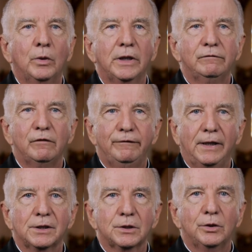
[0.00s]
will give
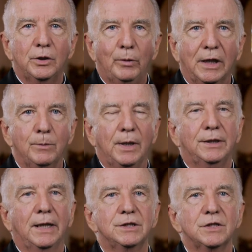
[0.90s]
effect to the
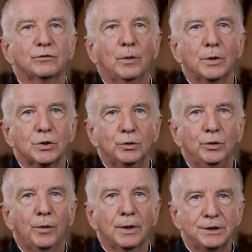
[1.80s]
recommendations from the
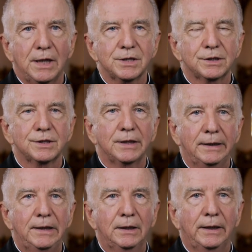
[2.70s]
Truth, Justice
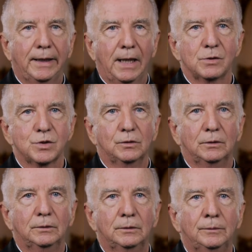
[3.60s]
and Healing Council.